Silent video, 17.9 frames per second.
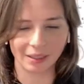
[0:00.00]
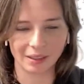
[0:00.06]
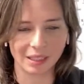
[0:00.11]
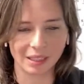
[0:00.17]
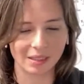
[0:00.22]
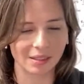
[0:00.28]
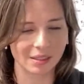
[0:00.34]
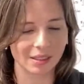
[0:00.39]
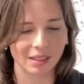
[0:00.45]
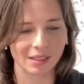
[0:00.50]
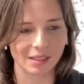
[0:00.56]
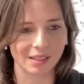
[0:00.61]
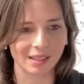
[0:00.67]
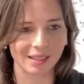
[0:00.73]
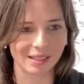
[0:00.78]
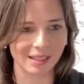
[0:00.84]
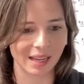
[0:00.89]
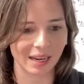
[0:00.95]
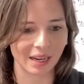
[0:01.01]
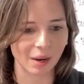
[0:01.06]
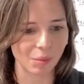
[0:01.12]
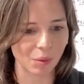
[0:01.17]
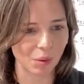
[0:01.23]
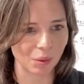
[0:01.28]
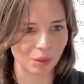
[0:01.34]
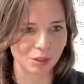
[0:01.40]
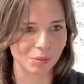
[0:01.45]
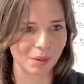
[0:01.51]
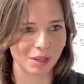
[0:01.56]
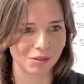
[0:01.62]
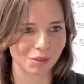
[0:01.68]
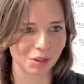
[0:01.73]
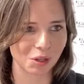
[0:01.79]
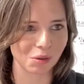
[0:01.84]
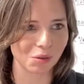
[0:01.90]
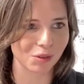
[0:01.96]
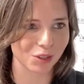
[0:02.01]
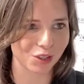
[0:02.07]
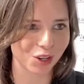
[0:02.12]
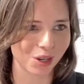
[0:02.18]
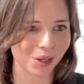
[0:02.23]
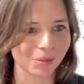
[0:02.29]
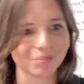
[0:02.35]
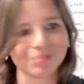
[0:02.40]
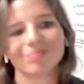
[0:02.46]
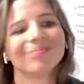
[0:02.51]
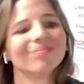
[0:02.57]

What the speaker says: it's setting up what works best for you, for sure.